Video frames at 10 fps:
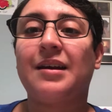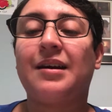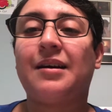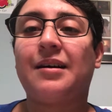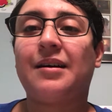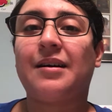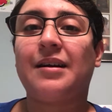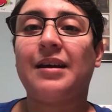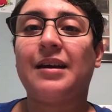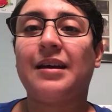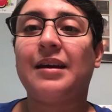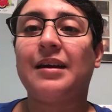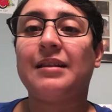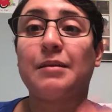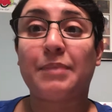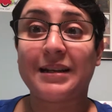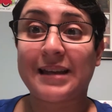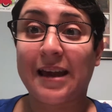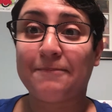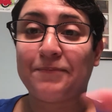and then by
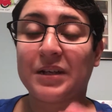day.